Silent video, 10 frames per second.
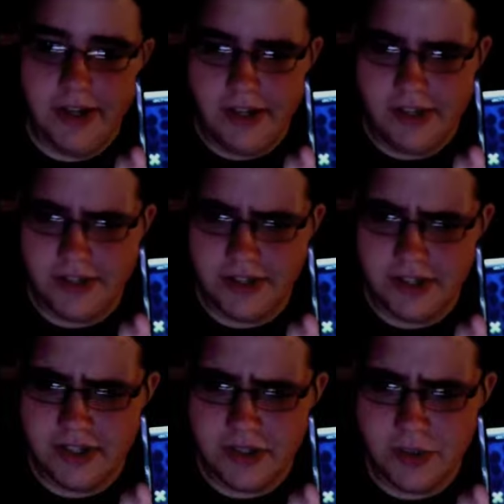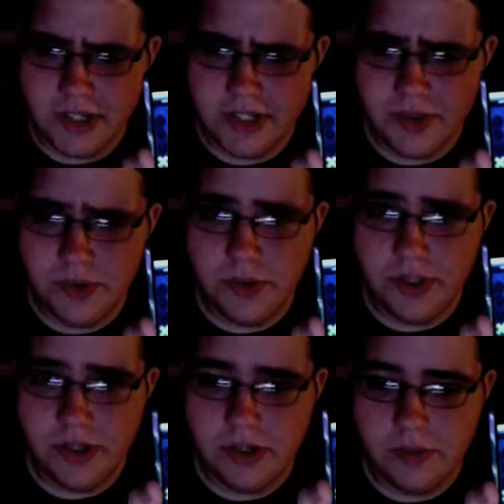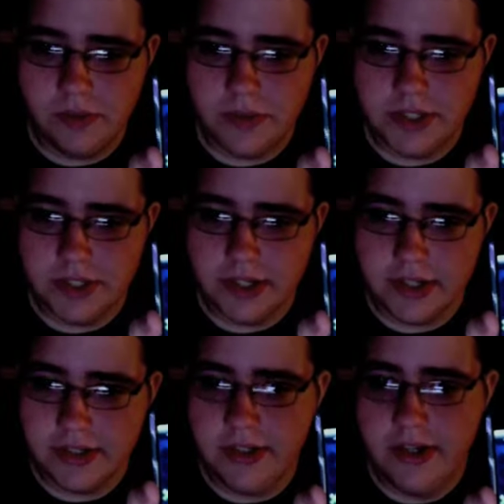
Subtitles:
And there's, I think, 22 in all, which is nice.